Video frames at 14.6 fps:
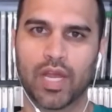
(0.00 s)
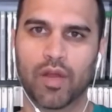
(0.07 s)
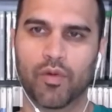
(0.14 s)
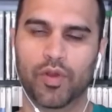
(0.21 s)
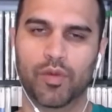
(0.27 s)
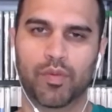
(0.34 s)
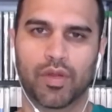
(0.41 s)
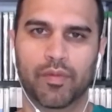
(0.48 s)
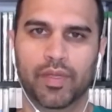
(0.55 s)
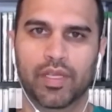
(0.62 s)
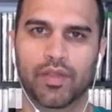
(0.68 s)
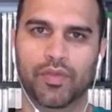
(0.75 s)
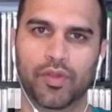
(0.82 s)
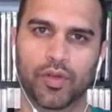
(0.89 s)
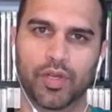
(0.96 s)
you probably got
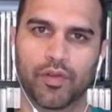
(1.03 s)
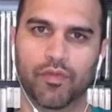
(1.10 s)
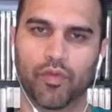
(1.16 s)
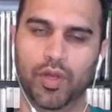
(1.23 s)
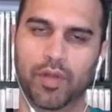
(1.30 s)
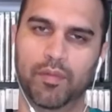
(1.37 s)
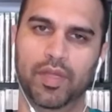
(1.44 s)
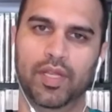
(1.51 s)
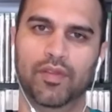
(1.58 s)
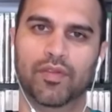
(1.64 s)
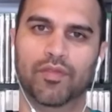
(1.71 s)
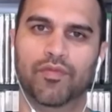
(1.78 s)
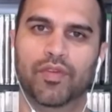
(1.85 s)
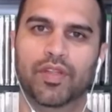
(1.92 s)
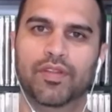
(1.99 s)
30 to 40 minutes of
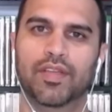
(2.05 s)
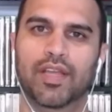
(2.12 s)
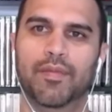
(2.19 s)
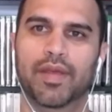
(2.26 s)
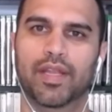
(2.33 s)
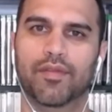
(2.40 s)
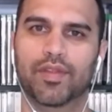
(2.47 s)
fun time out of it